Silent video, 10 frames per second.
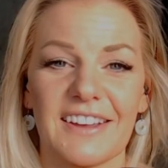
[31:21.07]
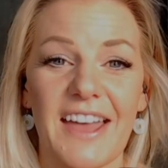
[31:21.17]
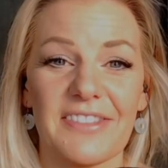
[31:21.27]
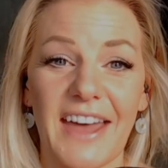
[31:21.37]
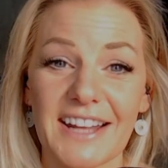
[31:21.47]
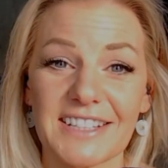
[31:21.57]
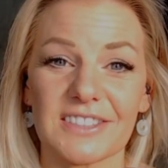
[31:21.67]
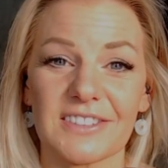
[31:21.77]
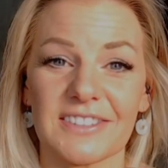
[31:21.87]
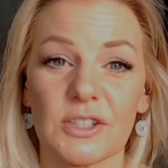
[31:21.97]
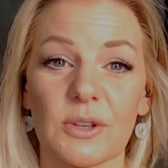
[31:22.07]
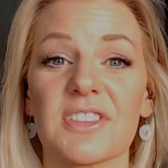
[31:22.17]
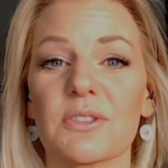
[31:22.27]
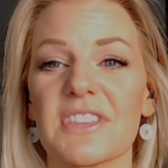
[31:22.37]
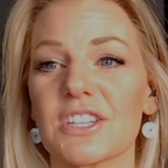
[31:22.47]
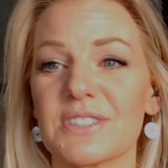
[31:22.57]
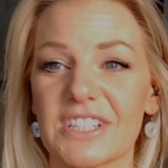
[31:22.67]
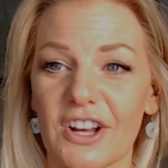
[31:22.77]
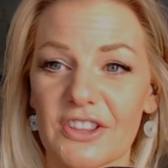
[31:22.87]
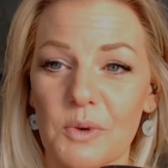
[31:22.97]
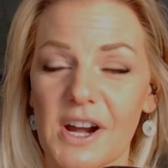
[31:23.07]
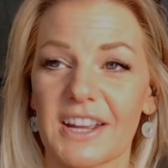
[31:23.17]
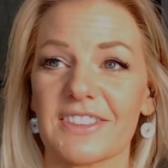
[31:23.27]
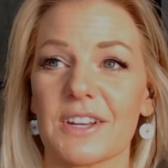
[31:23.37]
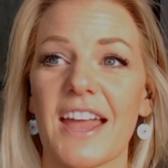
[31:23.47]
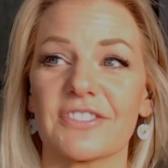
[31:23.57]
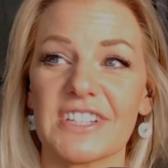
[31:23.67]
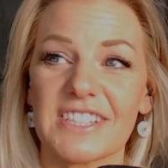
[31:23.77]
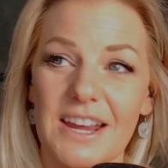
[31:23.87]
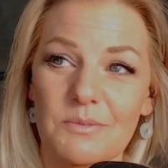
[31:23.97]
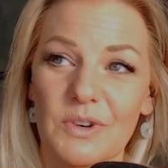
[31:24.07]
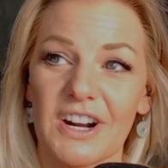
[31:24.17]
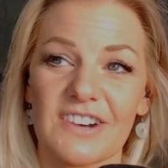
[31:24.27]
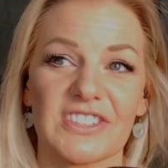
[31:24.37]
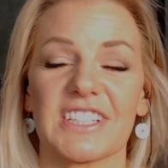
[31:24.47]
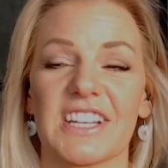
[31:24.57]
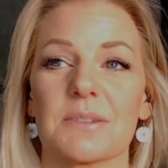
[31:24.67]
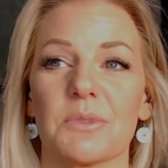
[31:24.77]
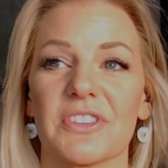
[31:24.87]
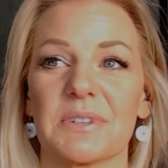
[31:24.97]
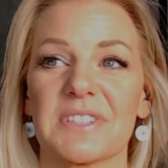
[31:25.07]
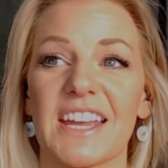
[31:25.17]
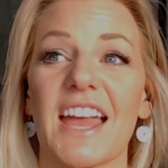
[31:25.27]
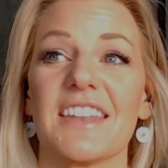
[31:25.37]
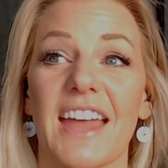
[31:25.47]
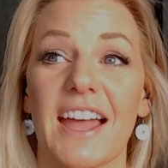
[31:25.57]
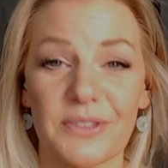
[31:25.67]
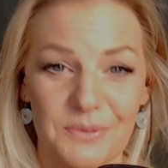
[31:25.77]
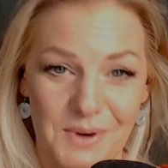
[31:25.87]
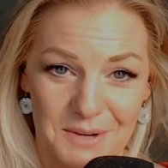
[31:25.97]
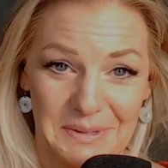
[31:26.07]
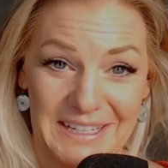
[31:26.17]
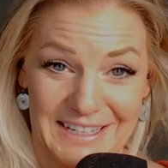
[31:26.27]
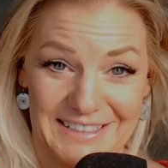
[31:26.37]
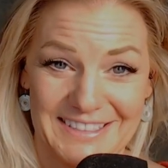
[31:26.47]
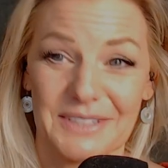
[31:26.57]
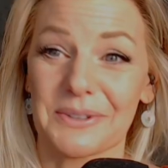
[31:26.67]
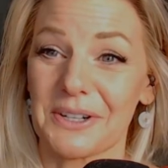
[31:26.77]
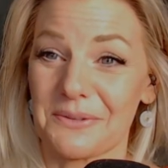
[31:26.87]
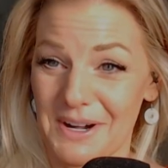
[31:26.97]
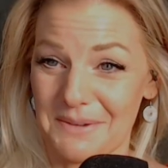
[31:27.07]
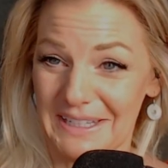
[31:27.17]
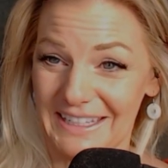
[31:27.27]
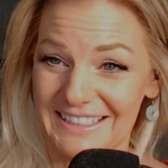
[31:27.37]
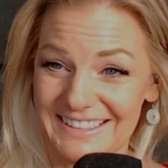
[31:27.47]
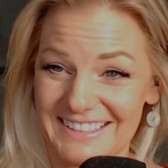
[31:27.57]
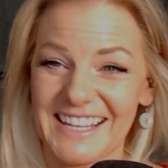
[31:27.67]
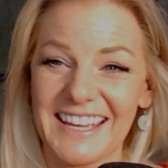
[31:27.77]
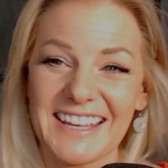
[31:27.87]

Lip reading: And that's, you think you did all the work. And then every time we harvest an animal, then we say, and now the work begins, the real work begins.